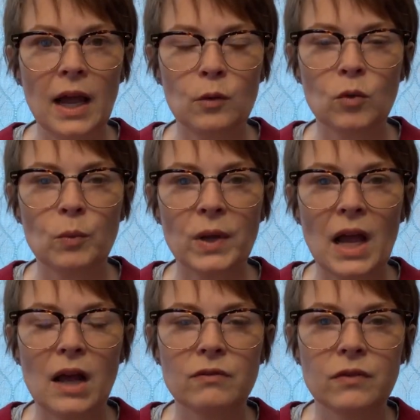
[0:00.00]
And when we
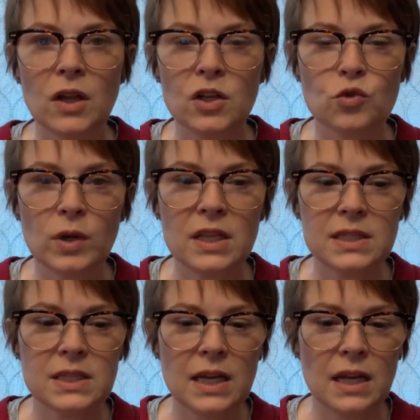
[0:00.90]
have lunch one of
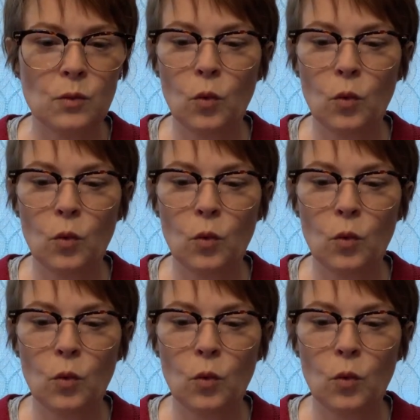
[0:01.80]
these days,